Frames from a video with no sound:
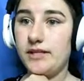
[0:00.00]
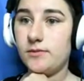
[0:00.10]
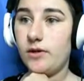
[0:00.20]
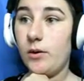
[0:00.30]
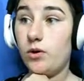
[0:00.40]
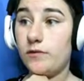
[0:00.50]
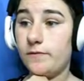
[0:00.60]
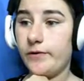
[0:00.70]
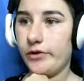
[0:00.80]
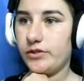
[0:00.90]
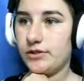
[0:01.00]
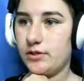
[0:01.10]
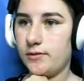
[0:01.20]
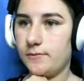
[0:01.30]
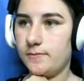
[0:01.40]
So that's the one I need
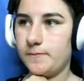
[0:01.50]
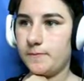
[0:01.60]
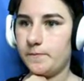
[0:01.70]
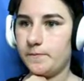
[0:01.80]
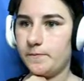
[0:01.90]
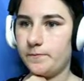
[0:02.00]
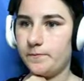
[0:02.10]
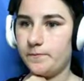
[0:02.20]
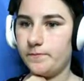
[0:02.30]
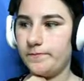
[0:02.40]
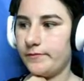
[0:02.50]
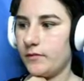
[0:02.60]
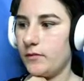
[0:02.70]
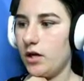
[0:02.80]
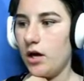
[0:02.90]
to. So
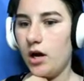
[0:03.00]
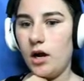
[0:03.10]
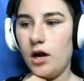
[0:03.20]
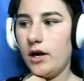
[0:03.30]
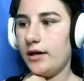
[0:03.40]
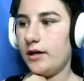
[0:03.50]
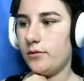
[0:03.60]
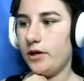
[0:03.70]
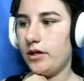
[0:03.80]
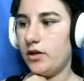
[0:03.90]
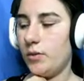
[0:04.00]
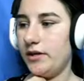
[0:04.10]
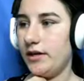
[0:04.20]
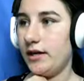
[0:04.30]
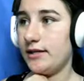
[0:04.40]
gather loyalties. That's the one
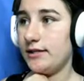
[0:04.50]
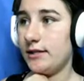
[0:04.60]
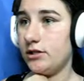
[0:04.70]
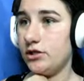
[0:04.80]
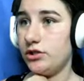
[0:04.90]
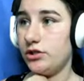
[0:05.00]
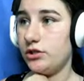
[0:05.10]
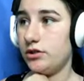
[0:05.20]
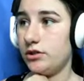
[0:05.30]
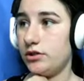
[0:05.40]
that just needs to keep going.